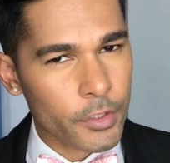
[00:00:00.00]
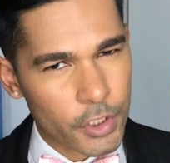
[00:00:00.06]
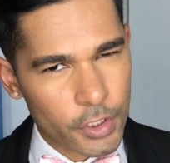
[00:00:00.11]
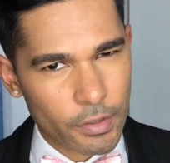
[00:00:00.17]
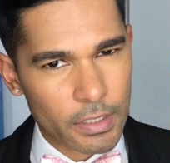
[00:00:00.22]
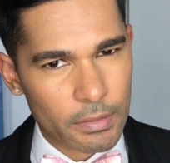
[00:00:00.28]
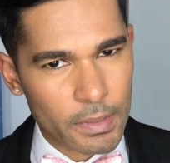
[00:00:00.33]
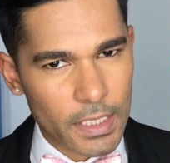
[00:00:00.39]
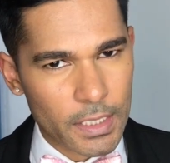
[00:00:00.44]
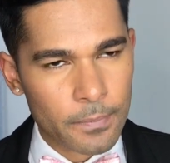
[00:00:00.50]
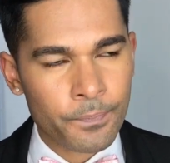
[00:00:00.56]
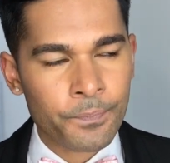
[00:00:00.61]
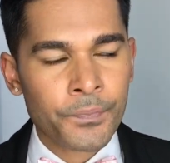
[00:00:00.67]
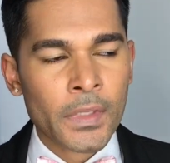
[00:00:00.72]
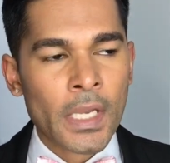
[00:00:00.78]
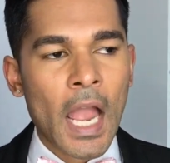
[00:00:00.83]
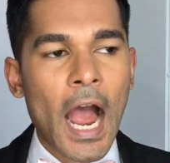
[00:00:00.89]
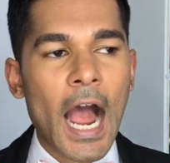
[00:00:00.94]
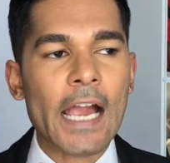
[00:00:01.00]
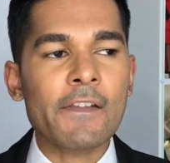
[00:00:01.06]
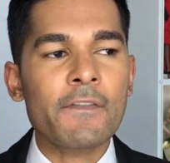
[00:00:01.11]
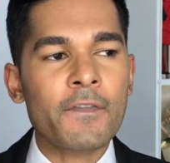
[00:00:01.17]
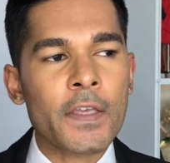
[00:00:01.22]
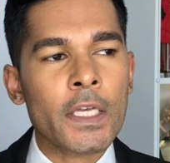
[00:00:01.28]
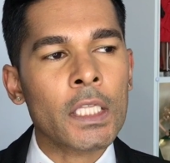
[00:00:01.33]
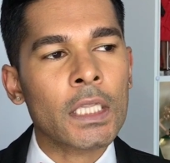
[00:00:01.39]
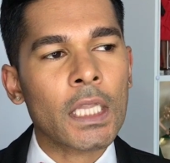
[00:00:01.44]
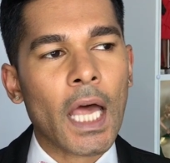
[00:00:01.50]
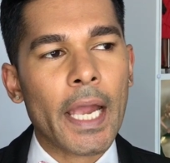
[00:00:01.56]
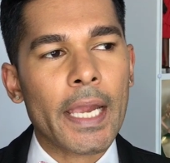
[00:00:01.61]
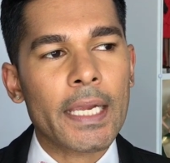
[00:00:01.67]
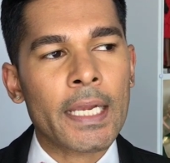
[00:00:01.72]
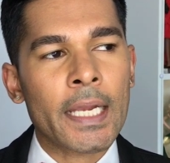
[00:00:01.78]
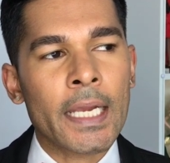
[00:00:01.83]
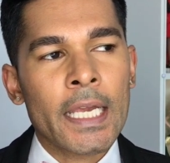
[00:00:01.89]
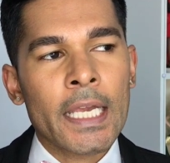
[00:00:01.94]
Do you know what I mean? I feel
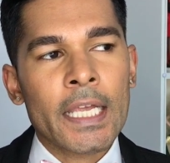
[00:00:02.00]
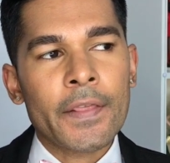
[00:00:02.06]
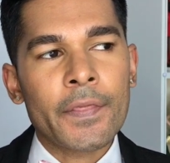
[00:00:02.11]
like